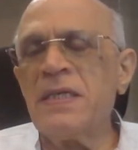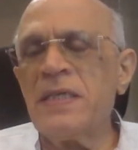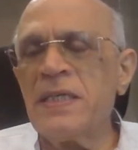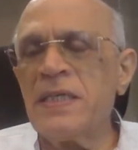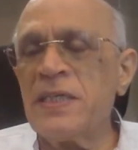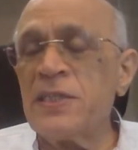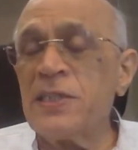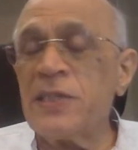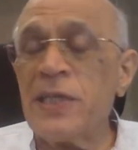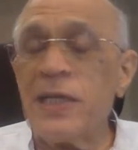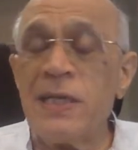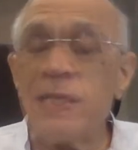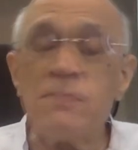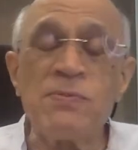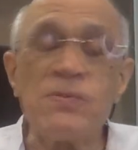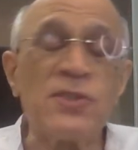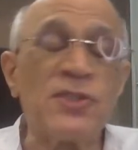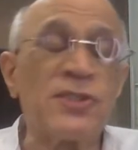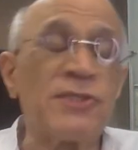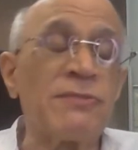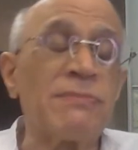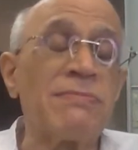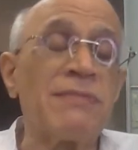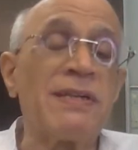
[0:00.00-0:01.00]
It helped
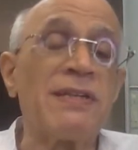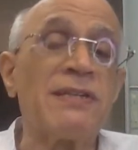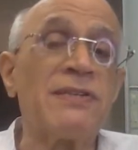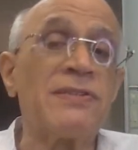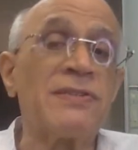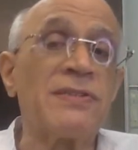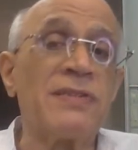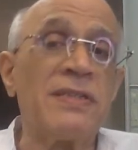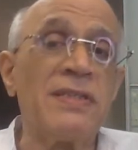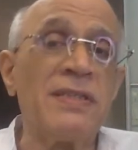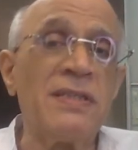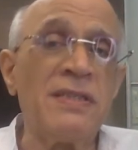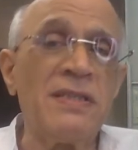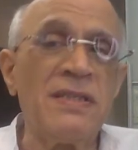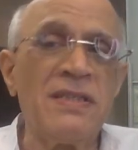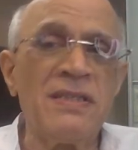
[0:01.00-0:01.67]
tremendously.